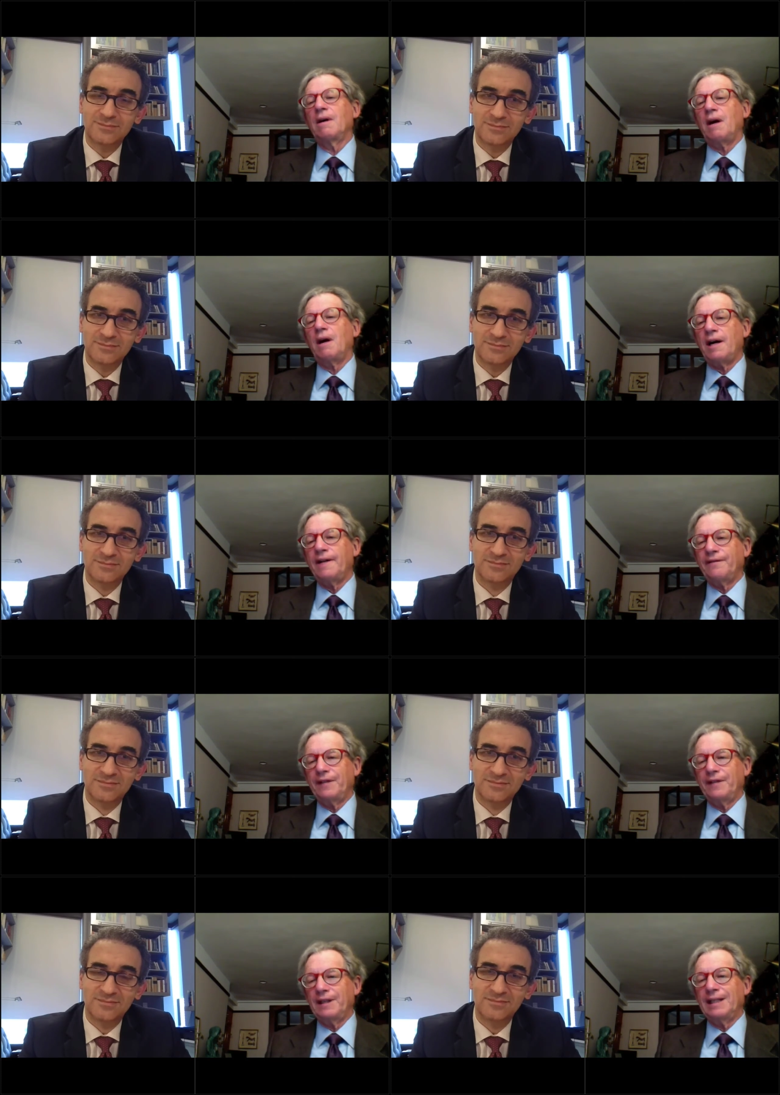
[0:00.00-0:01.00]
Speaker 1: odd
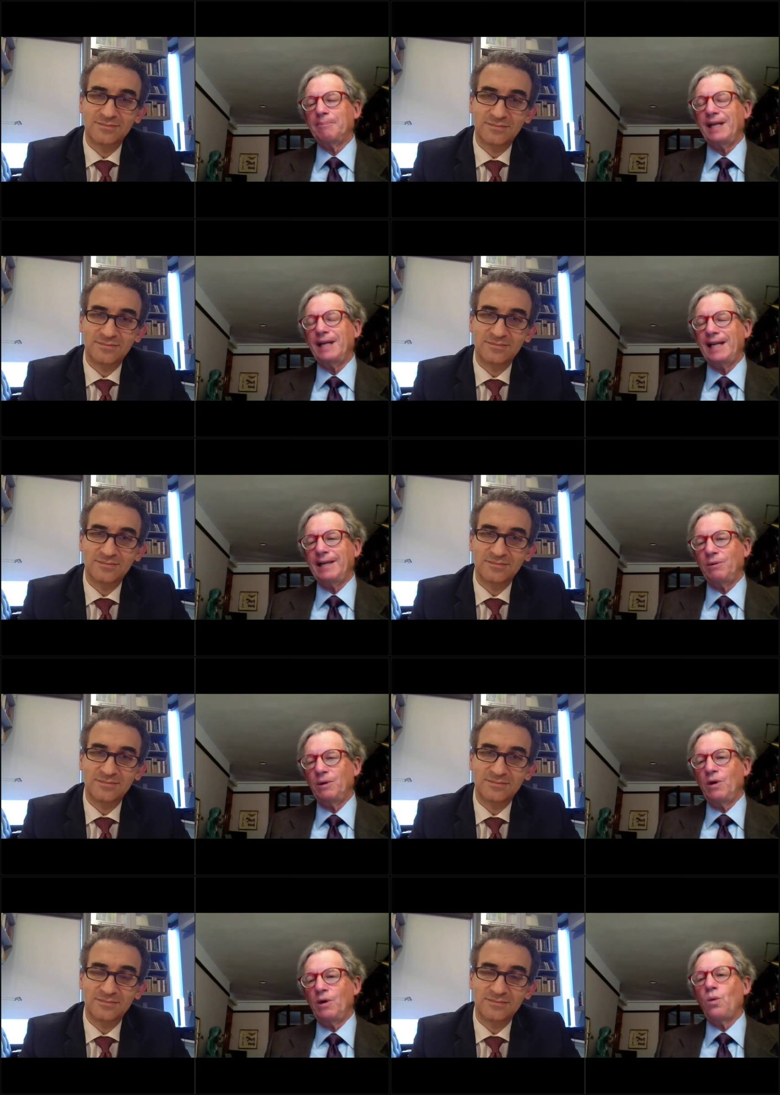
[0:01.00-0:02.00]
feeling pain.
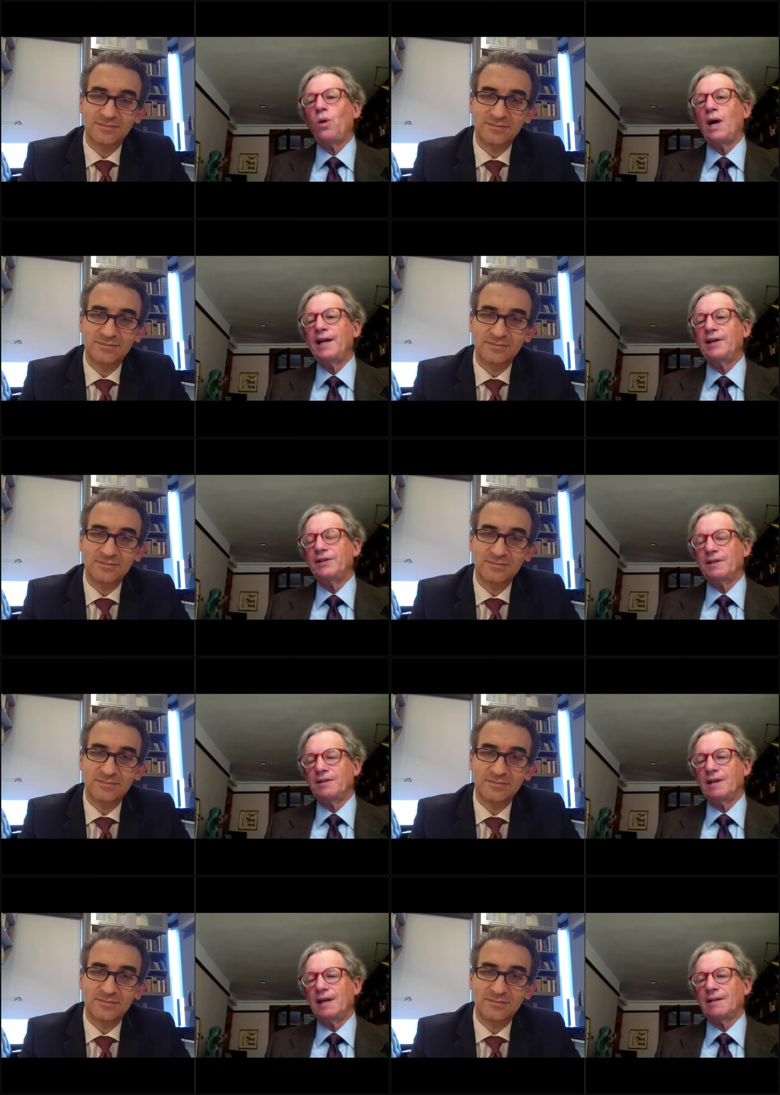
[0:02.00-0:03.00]
Why is this
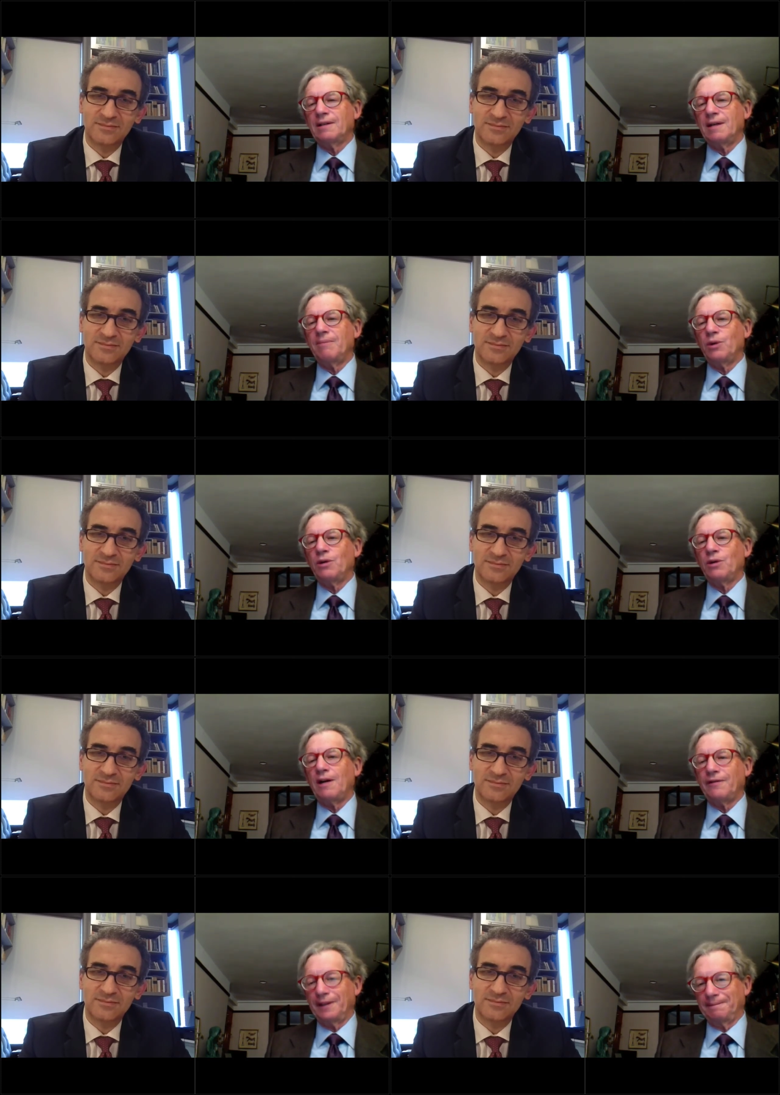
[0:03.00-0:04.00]
not done more
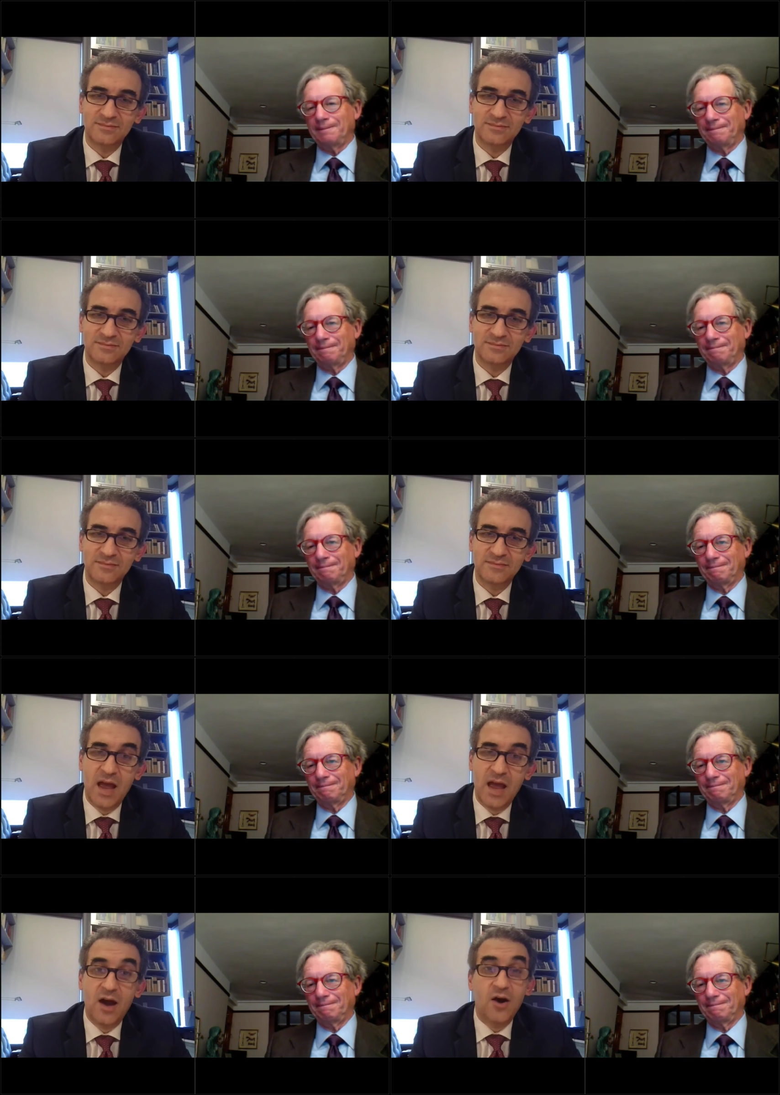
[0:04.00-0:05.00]
often?
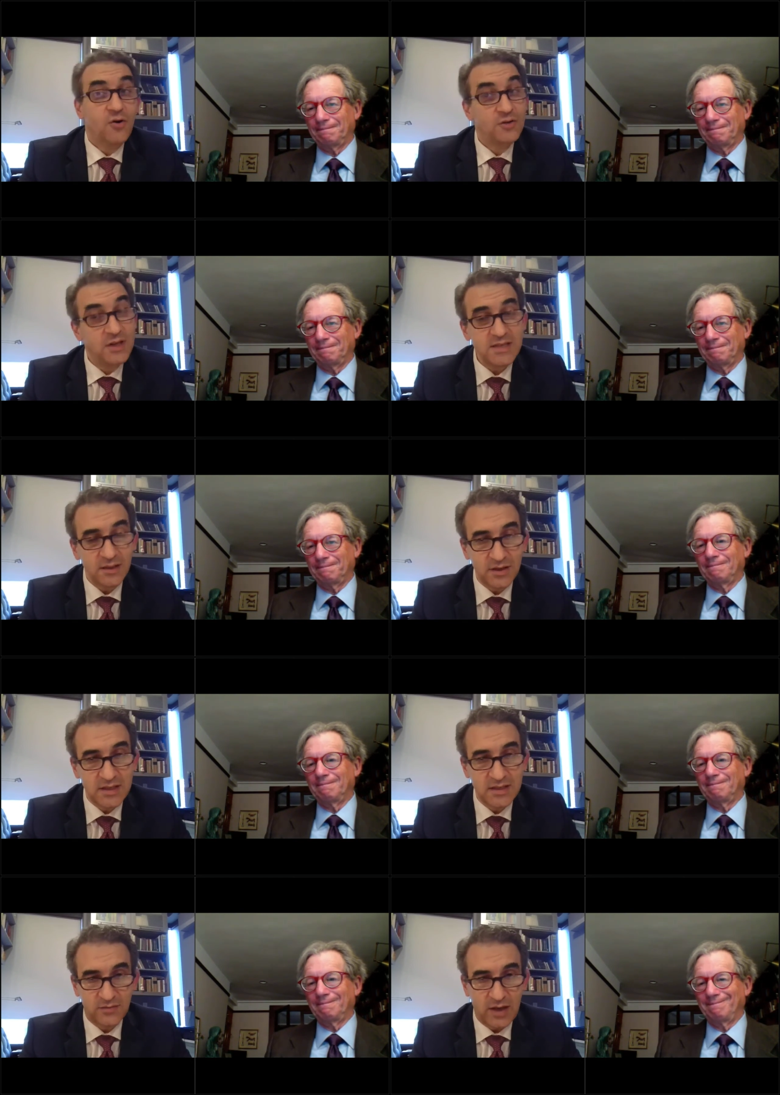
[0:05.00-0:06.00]
Speaker 2: Well, there's several
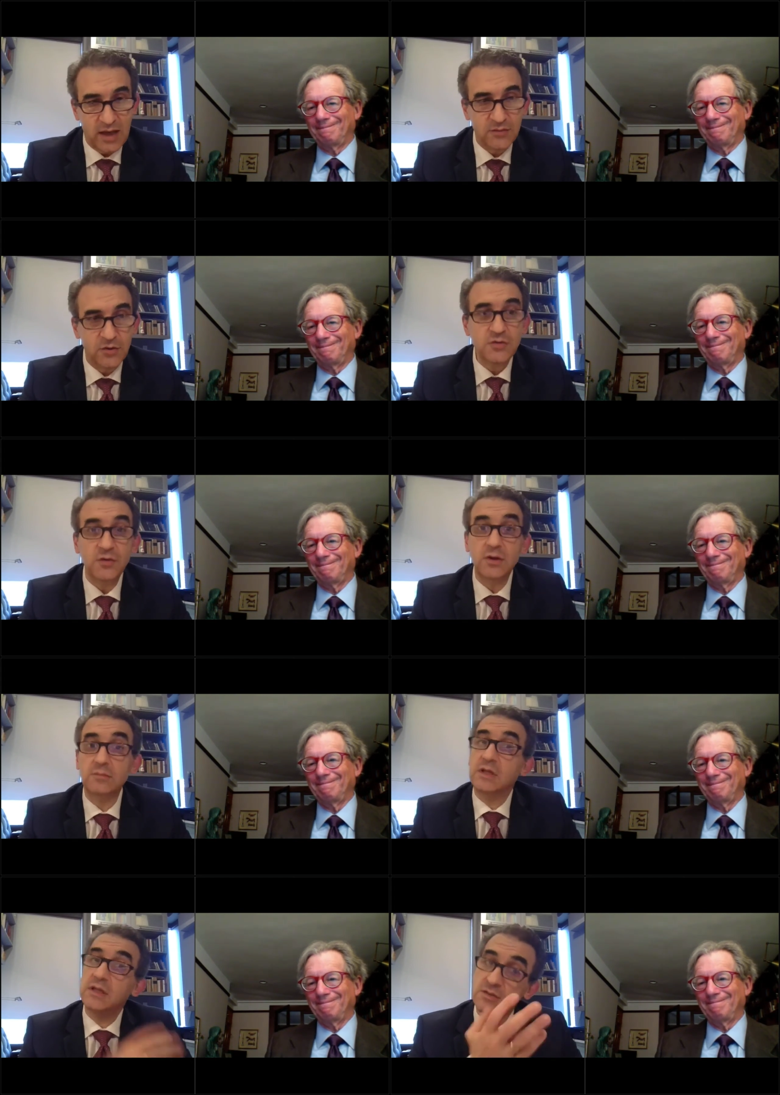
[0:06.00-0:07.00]
reasons for that. First of all,
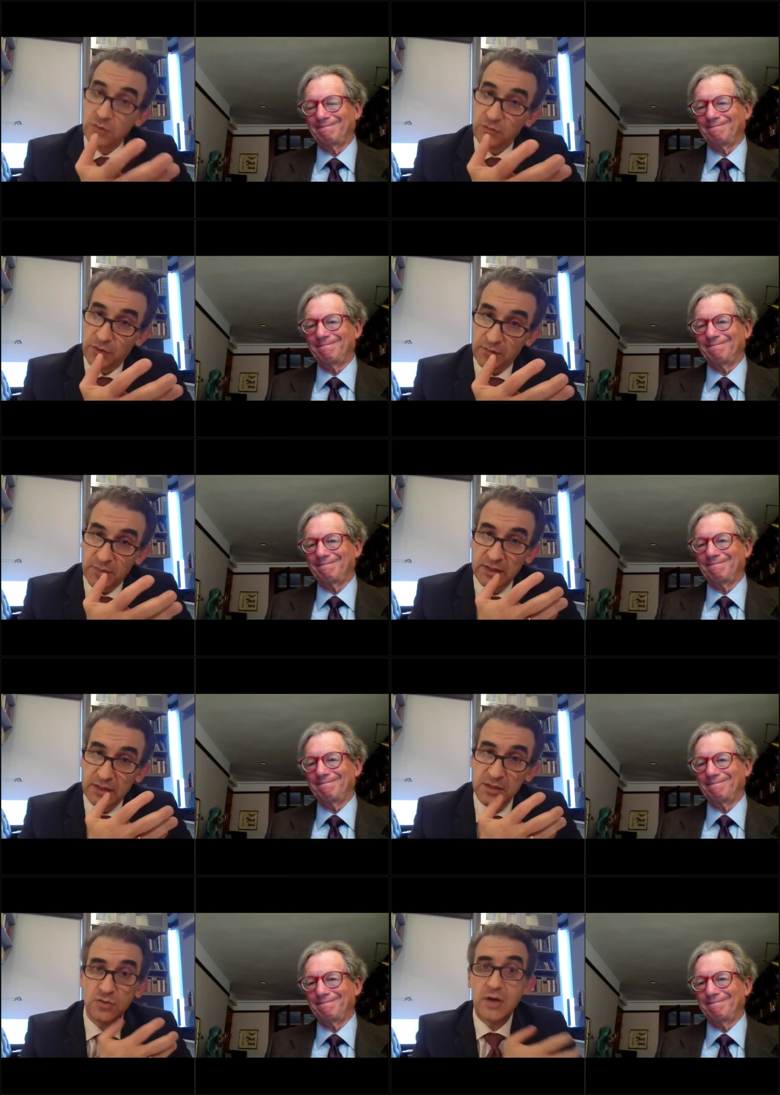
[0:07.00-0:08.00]
it doesn't work for
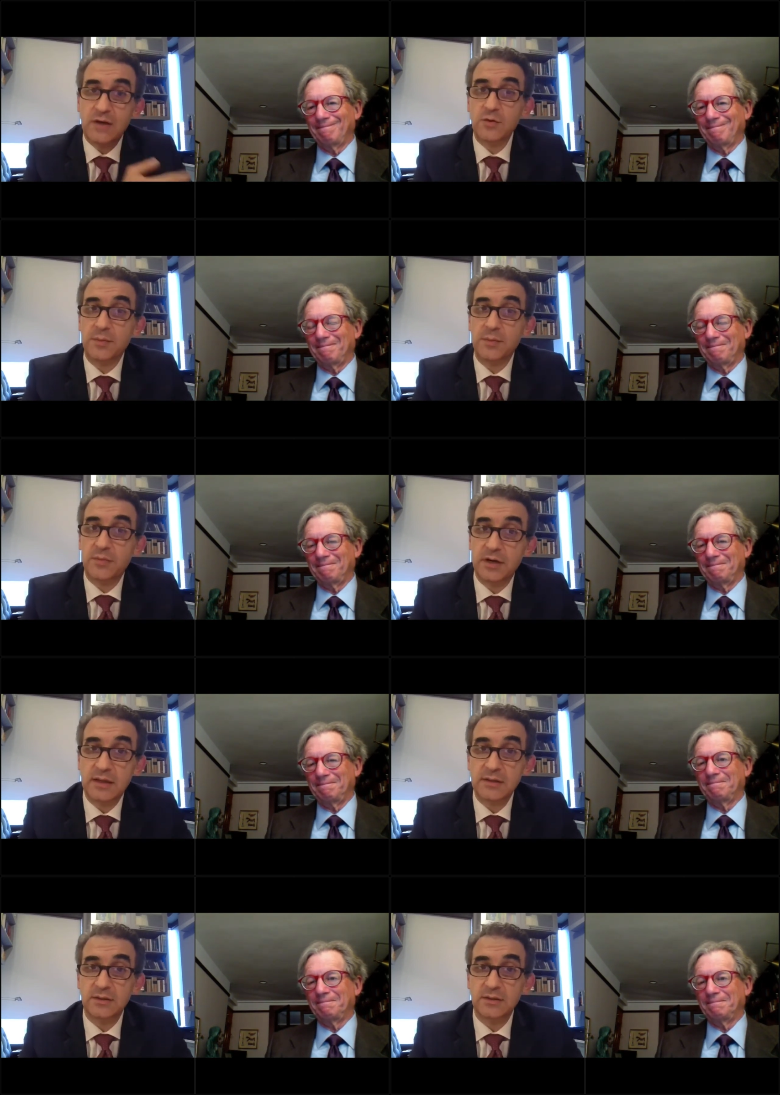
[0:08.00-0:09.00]
everybody. So you have to prepare
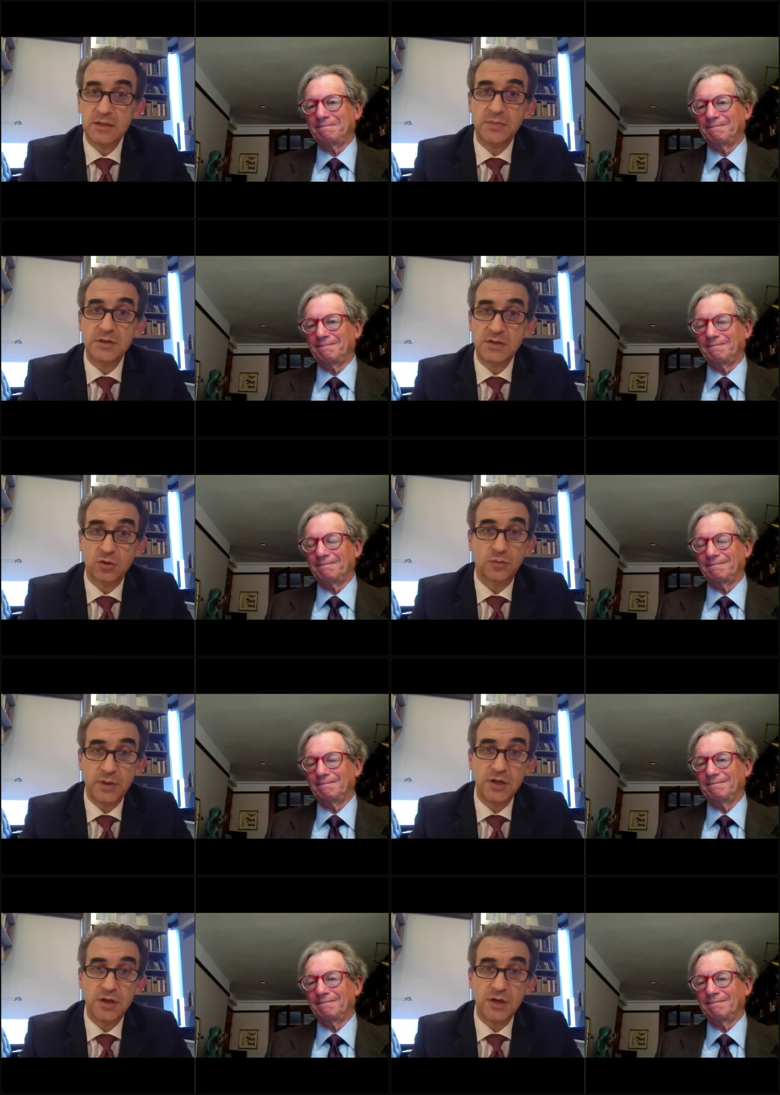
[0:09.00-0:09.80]
that this particular